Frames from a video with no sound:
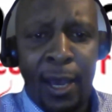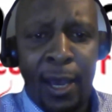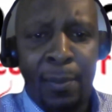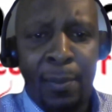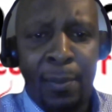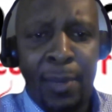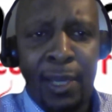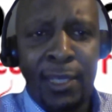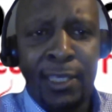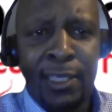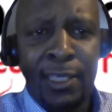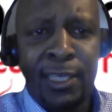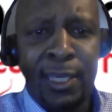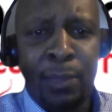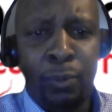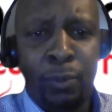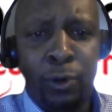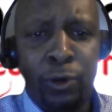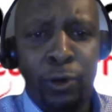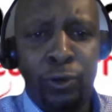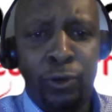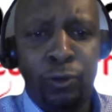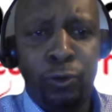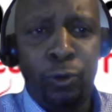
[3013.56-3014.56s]
it's able
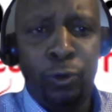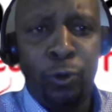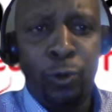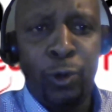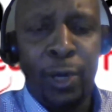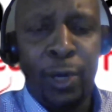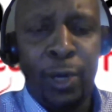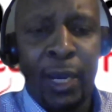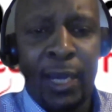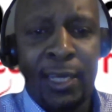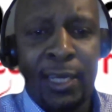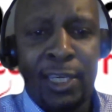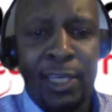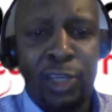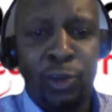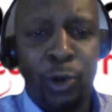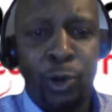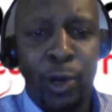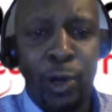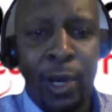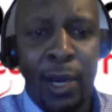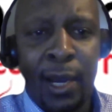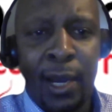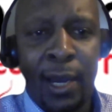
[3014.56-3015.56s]
to look at
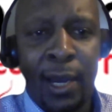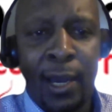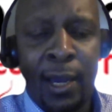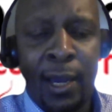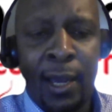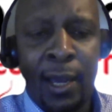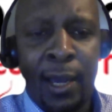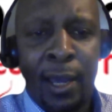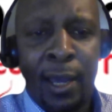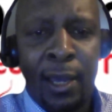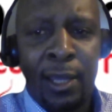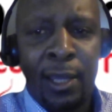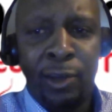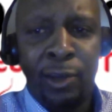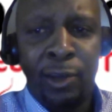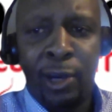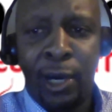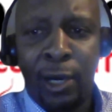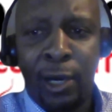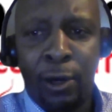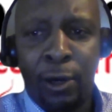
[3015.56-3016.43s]
your